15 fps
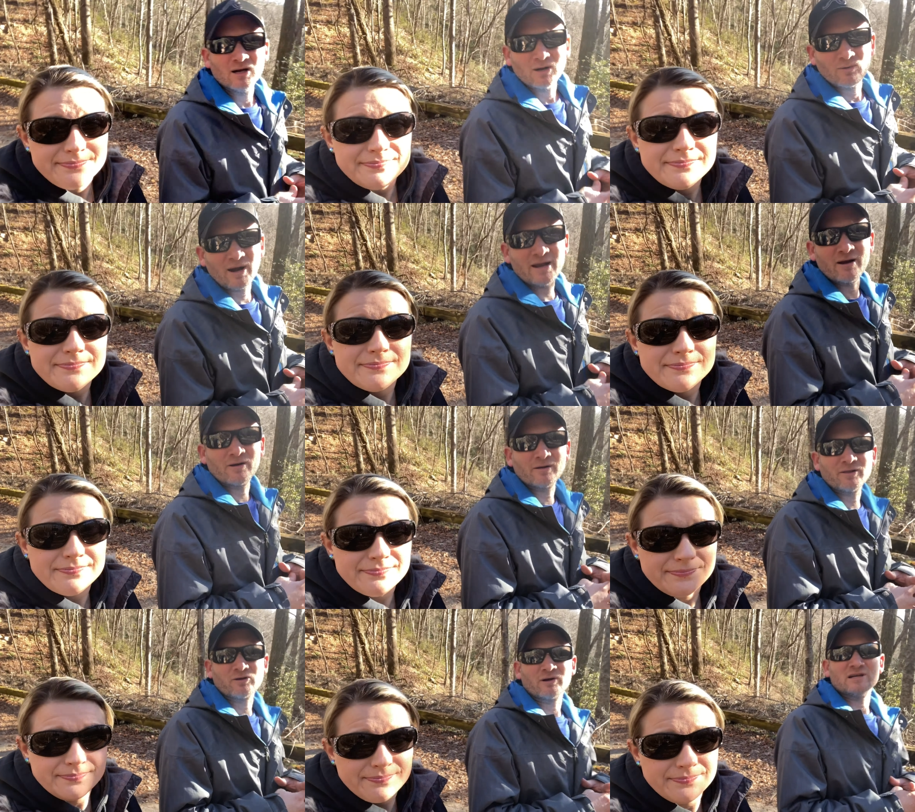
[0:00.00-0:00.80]
Speaker 1: right here
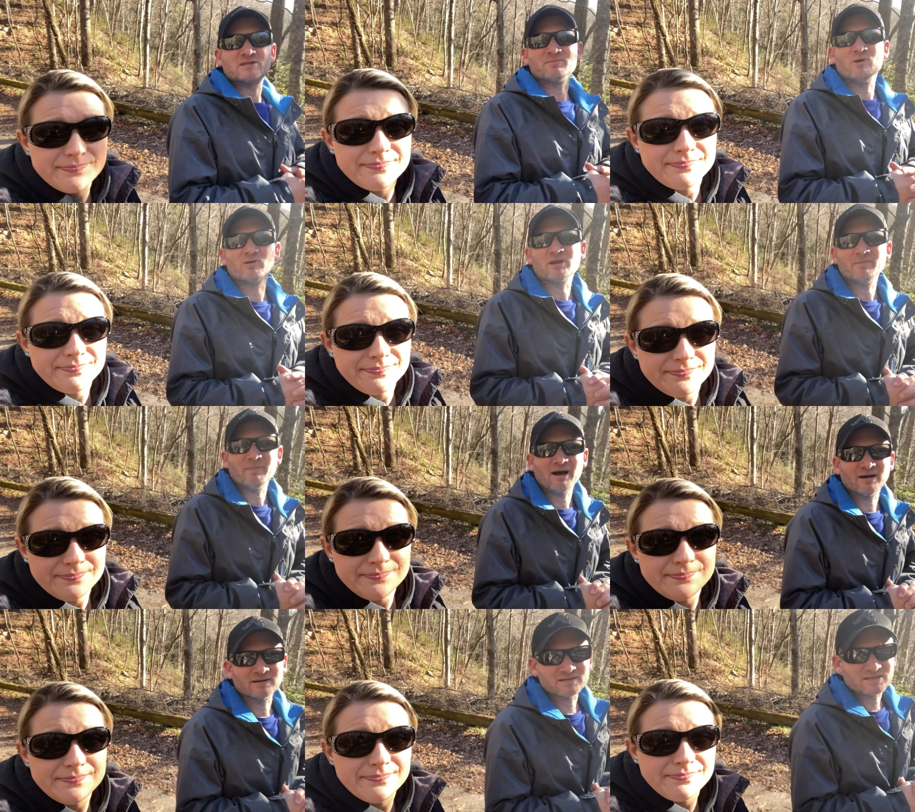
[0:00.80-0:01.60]
in the Great Smoky
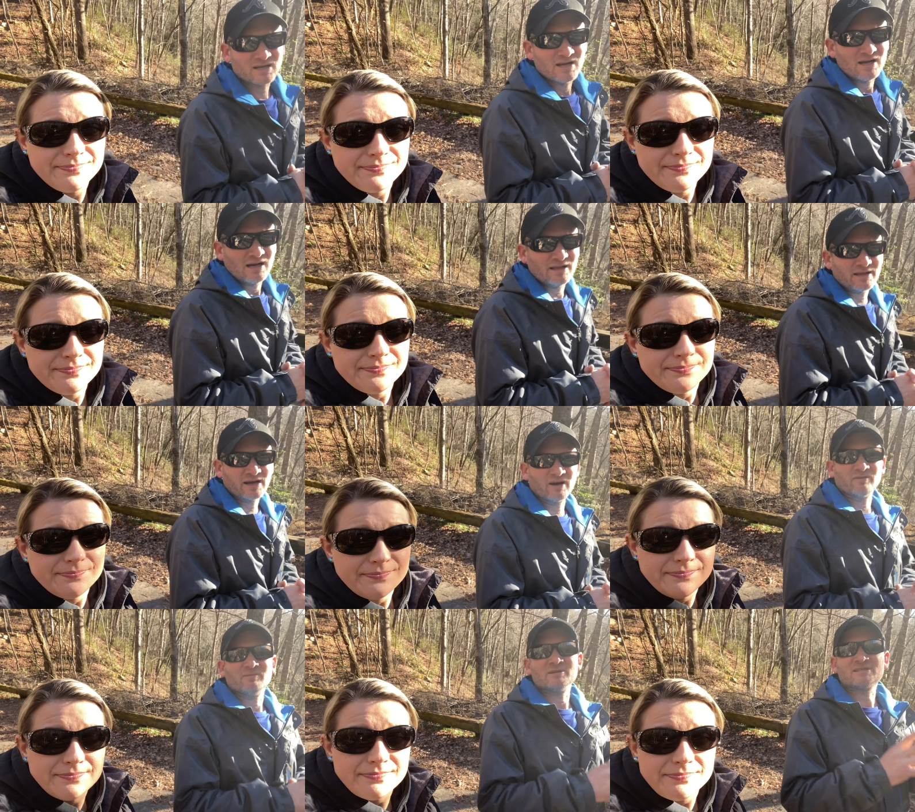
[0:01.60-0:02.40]
Mountains. And the
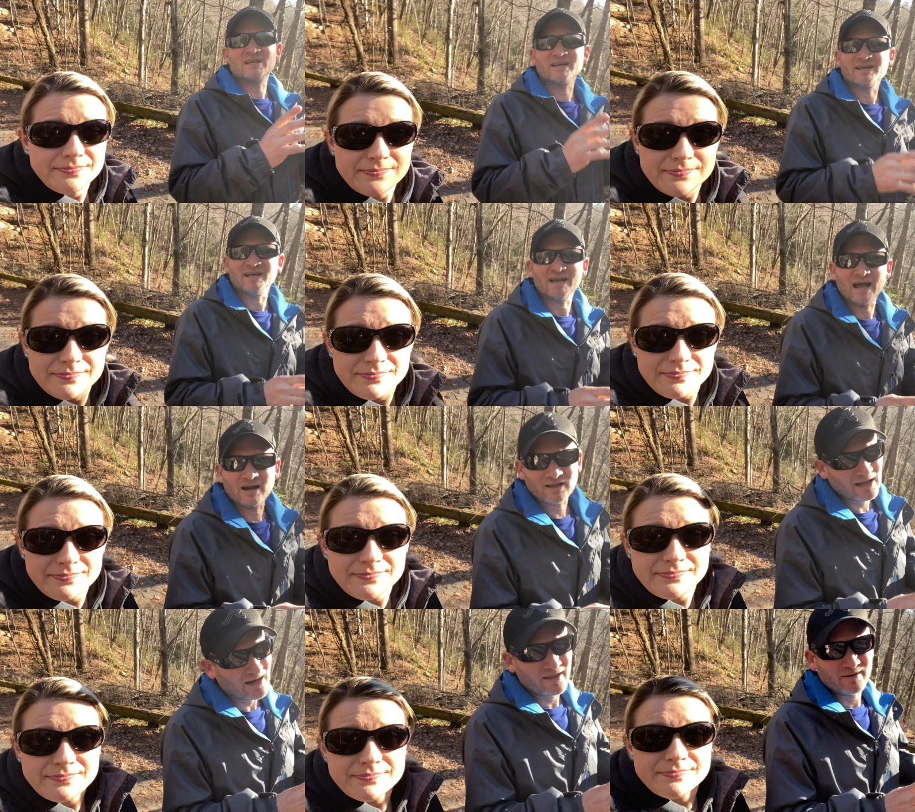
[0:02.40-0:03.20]
government said, get out. A
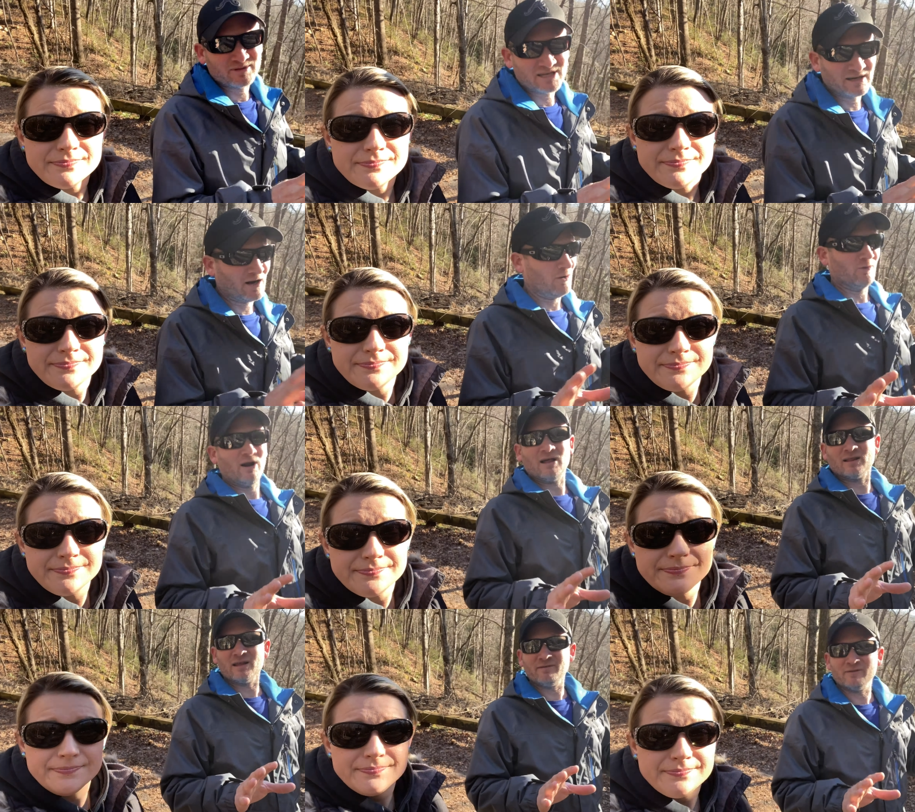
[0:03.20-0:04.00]
lot of them said, no, we're
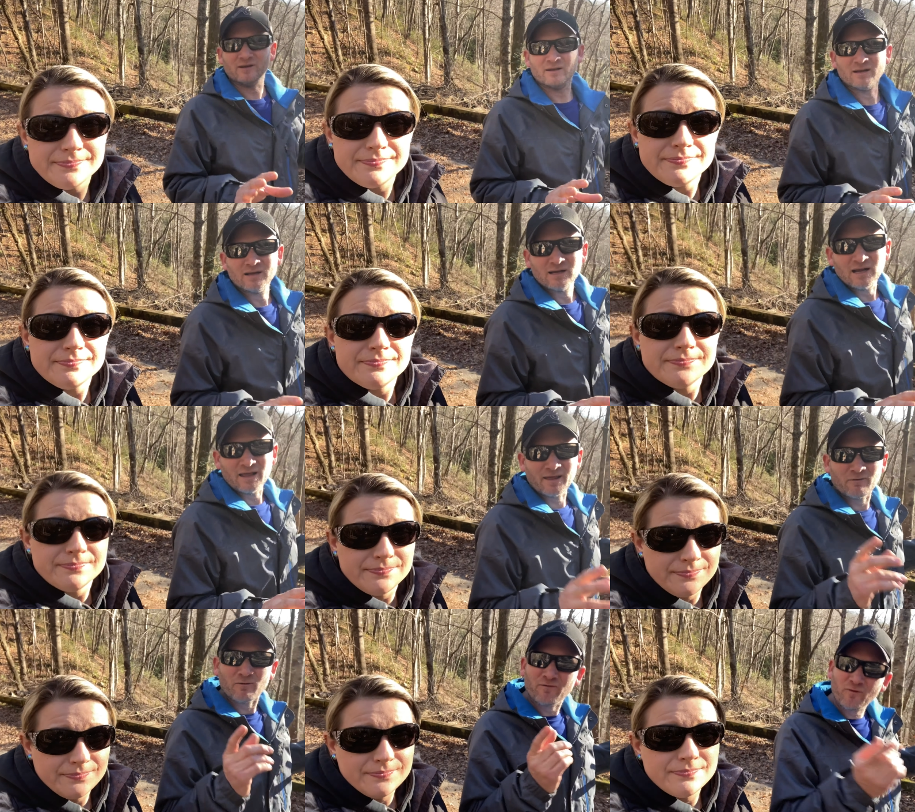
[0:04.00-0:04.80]
not leaving. And
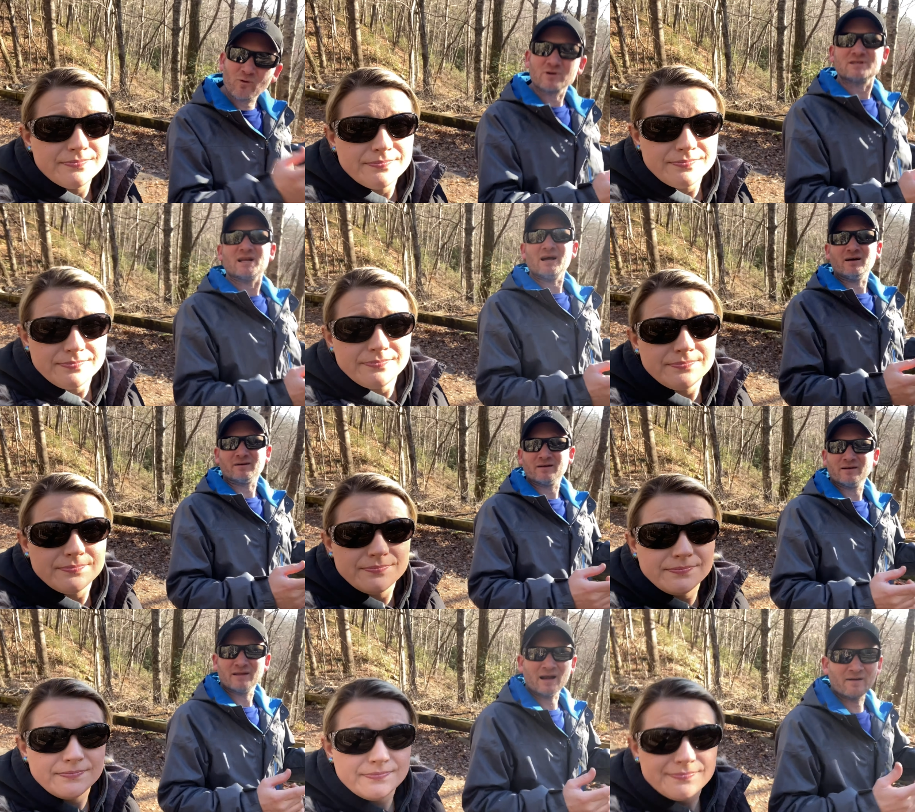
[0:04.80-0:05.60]
they were forced out.
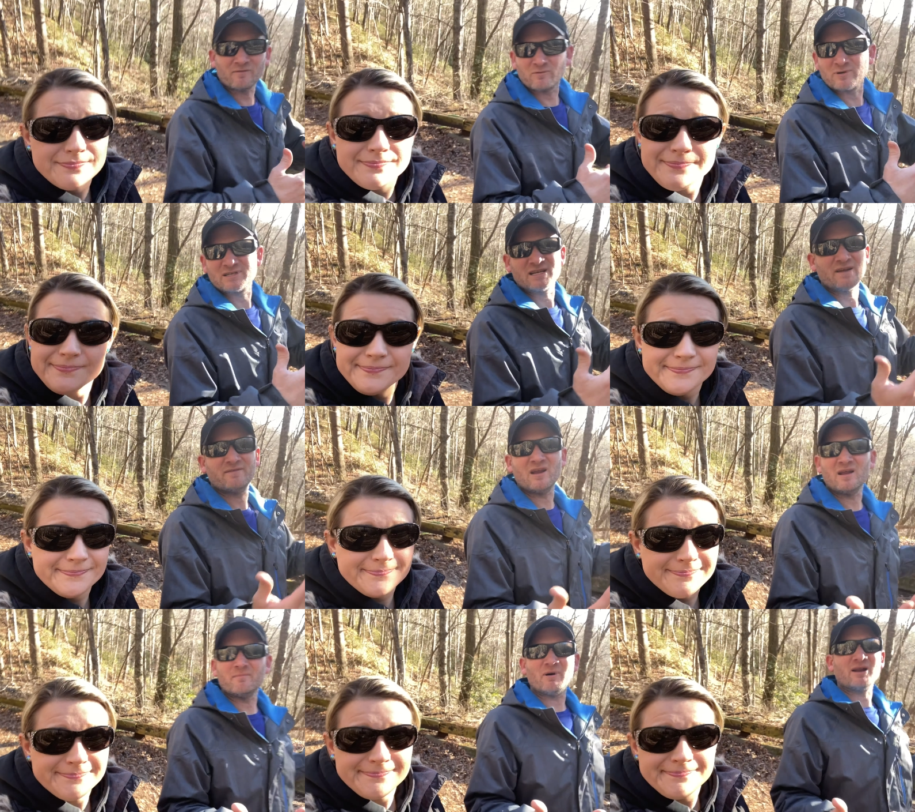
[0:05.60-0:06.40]
They never received
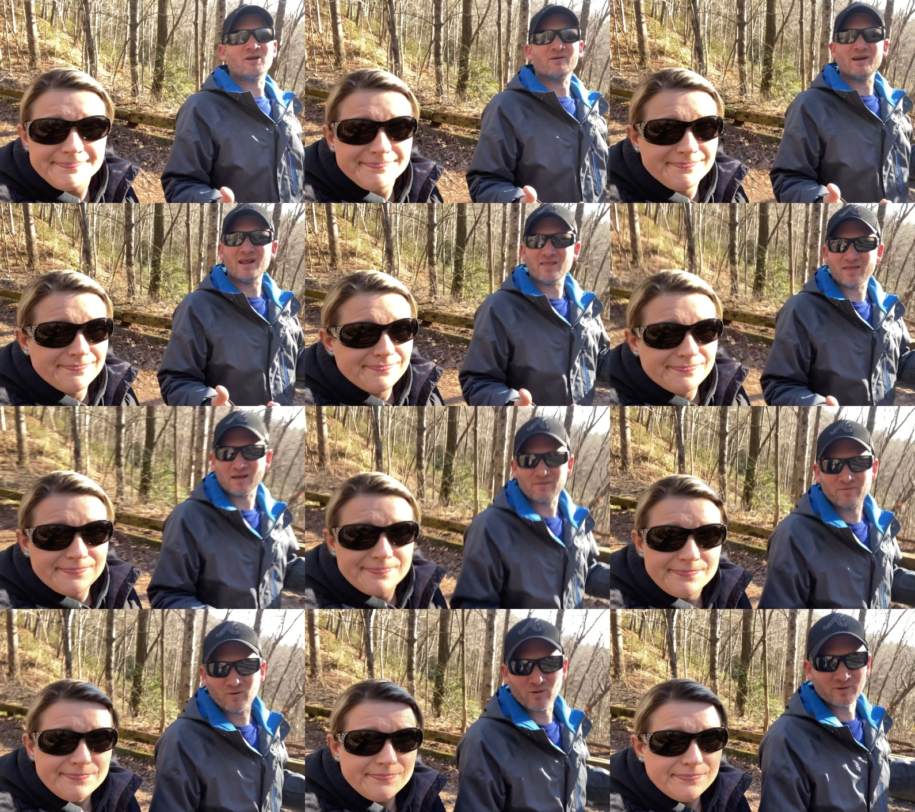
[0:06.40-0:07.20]
any money or
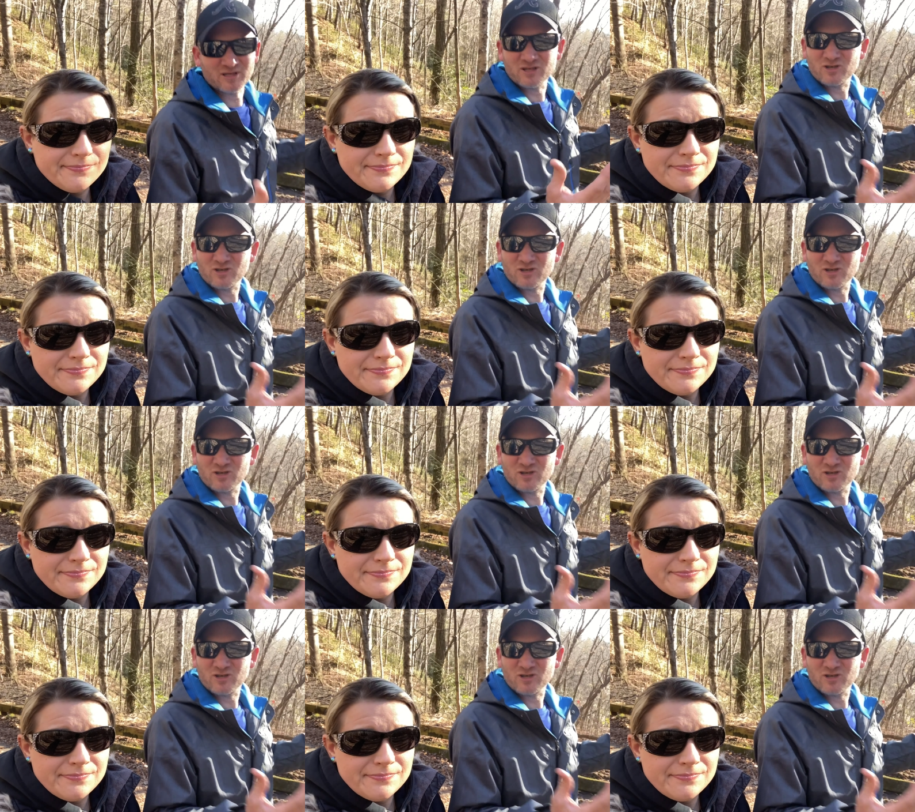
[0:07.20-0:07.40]
anything for it, which